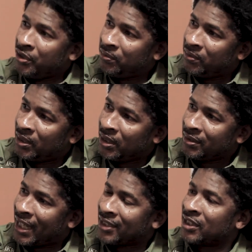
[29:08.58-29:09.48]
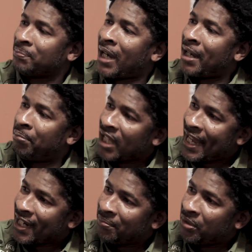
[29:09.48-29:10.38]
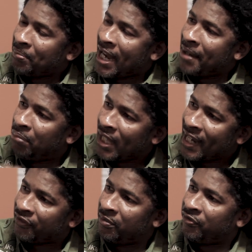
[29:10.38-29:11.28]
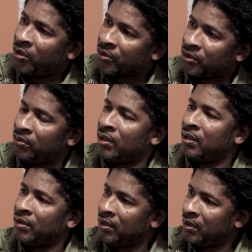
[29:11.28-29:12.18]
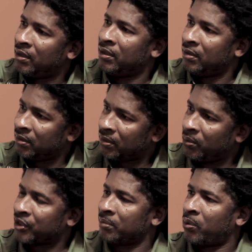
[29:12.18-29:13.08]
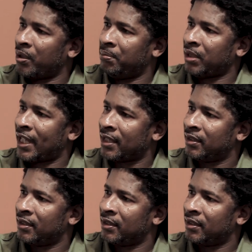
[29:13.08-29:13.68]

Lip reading: you? Not just buy Black, but buy Black from folks who are supporting Black.